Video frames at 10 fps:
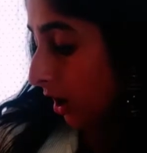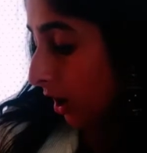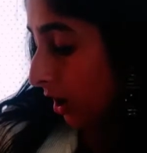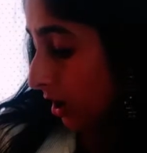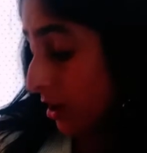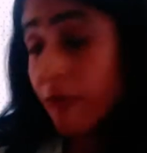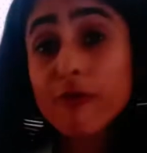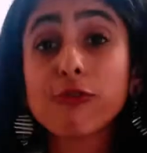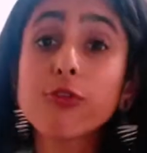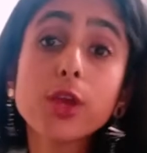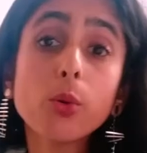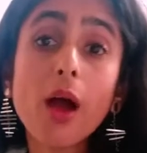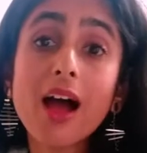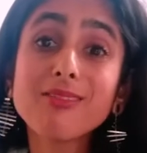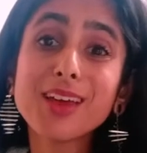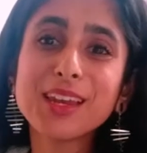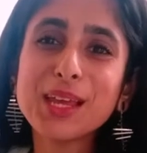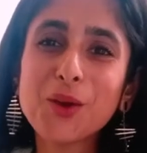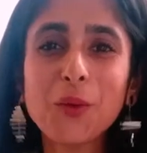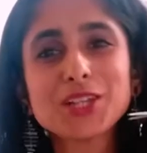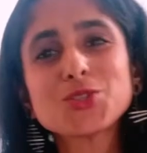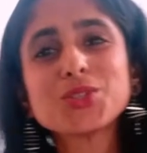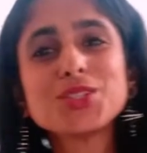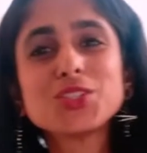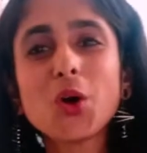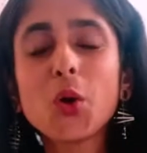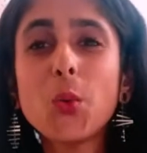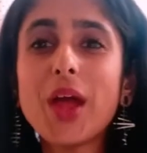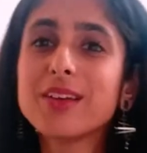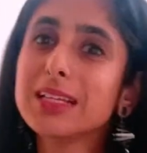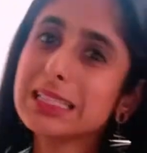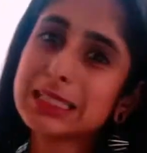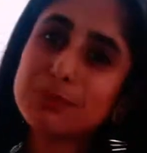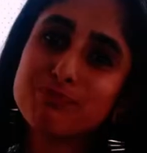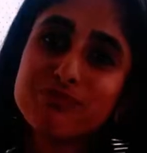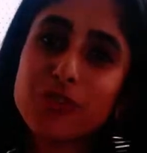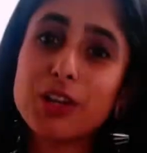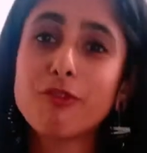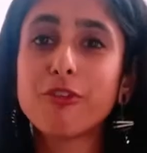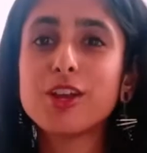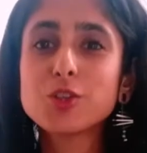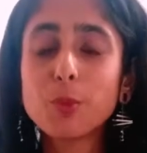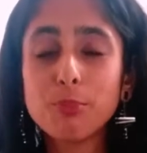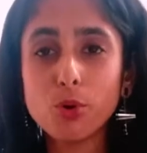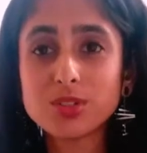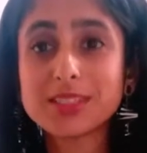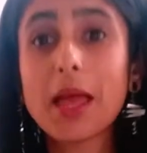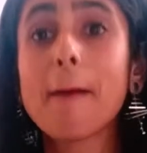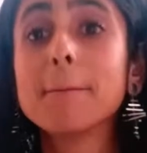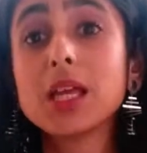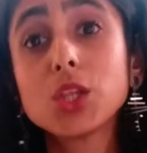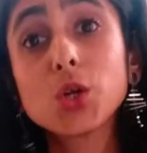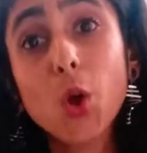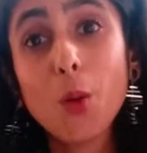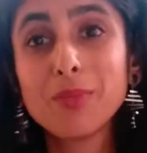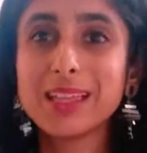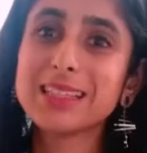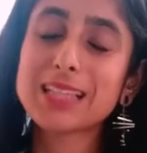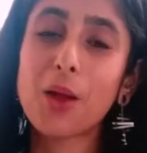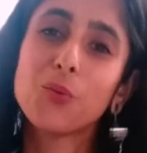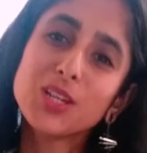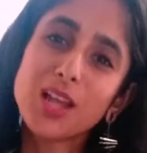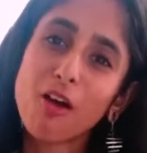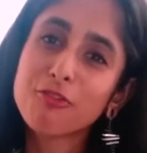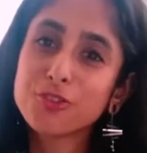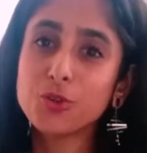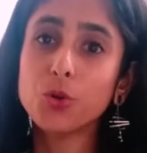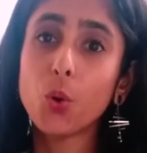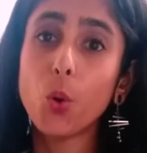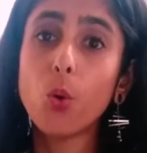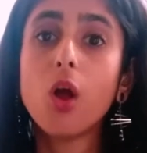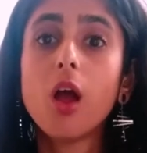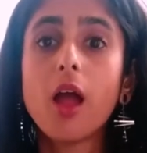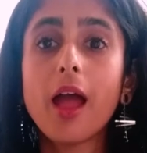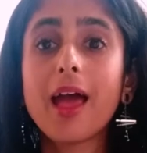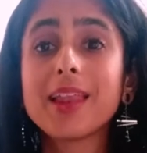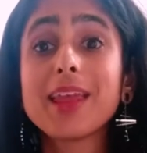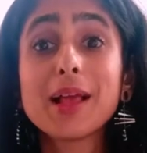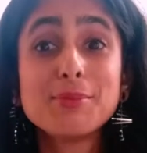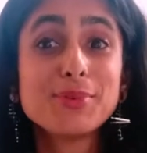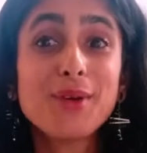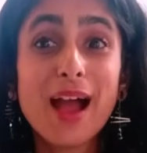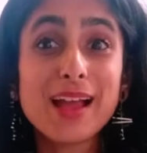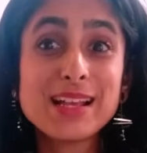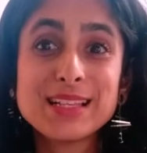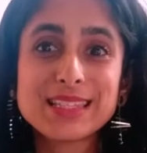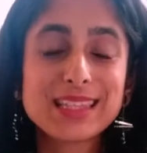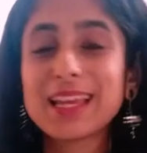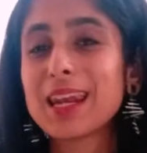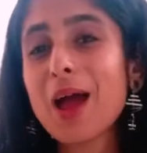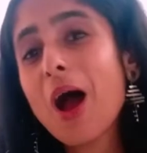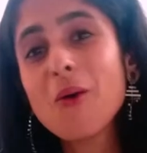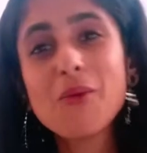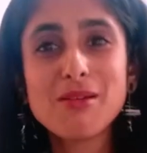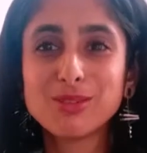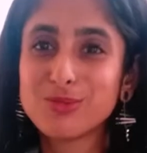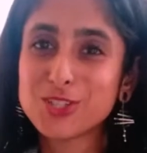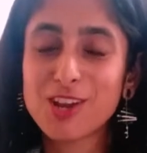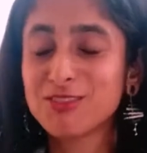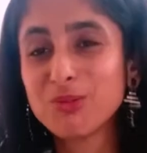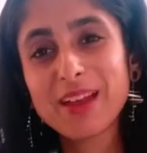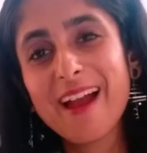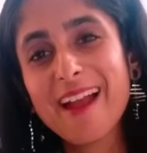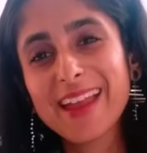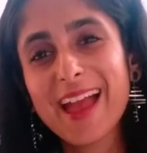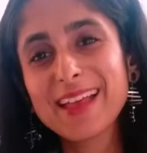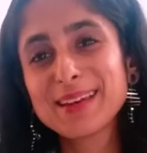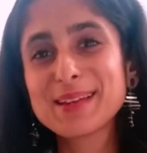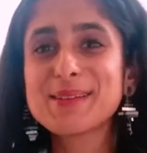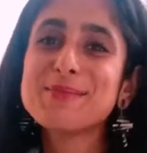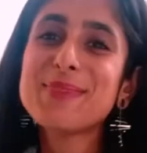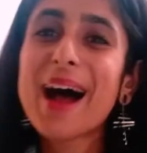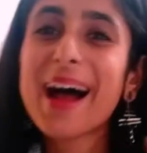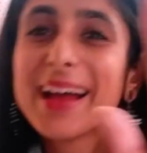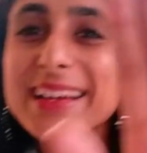If you have any questions or queries, feel free to post them in the comments. I would love to know and help you guys in whichever way I can. Bye.